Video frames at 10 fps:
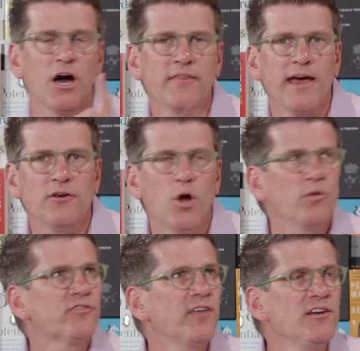on that
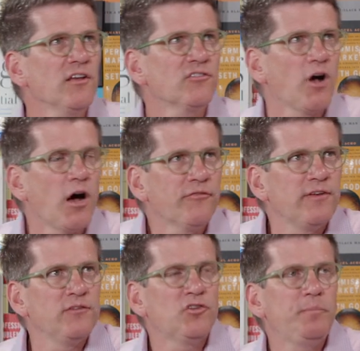note, send us off
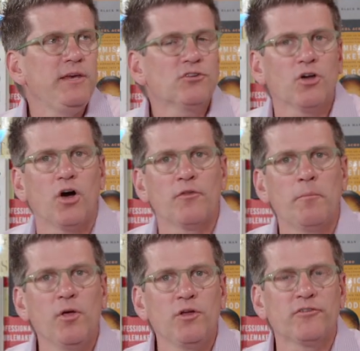and speak to
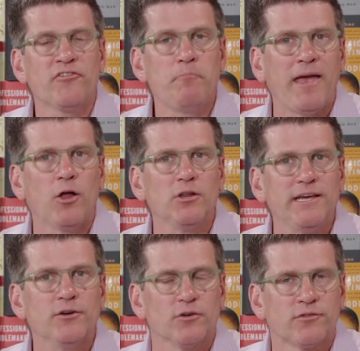the millions of male
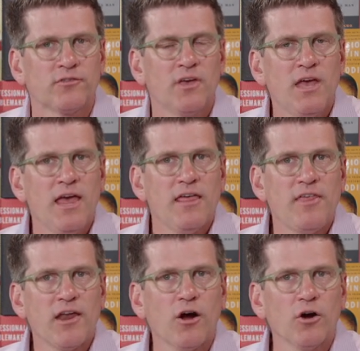leaders
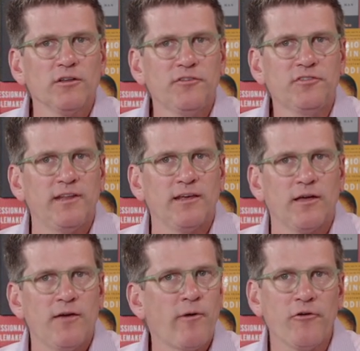that are
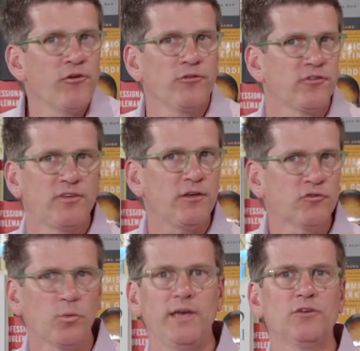listening, and whether they're in the C
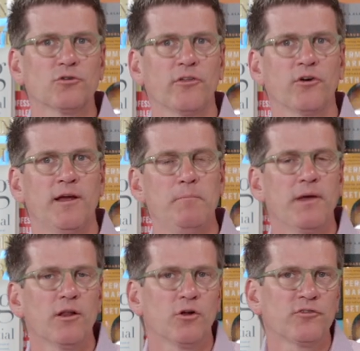suite or they're in
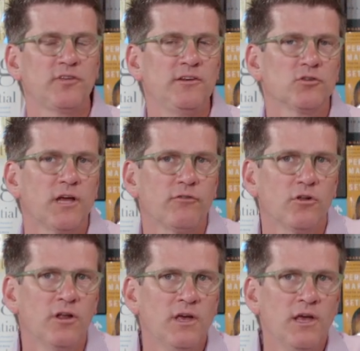middle or senior
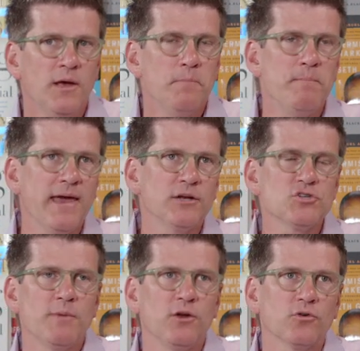level
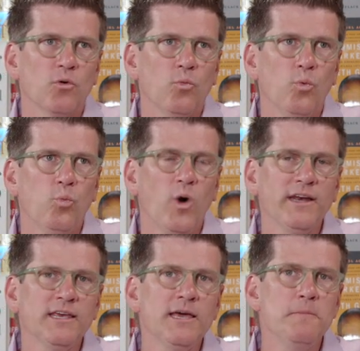management.
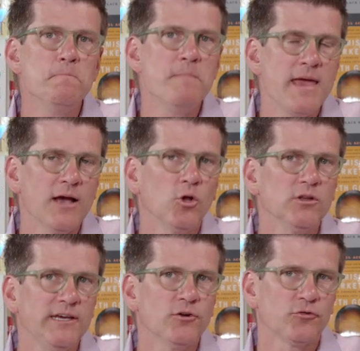What can male
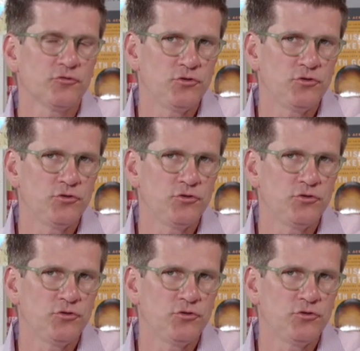leaders